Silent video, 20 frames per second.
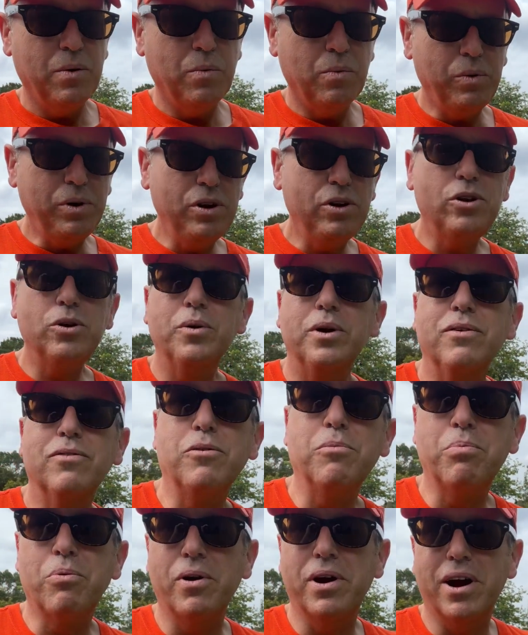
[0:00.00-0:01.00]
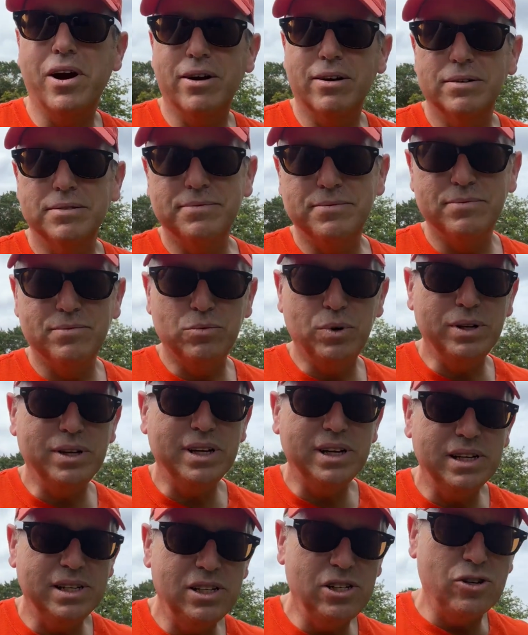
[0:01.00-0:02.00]
What are you doing for prayer? What
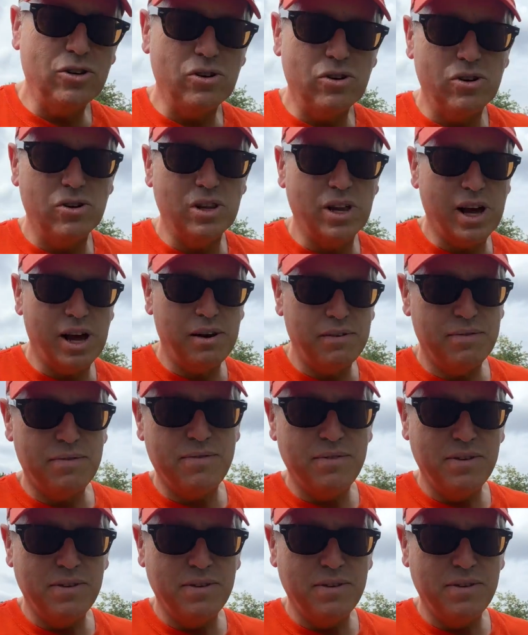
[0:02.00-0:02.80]
in your life?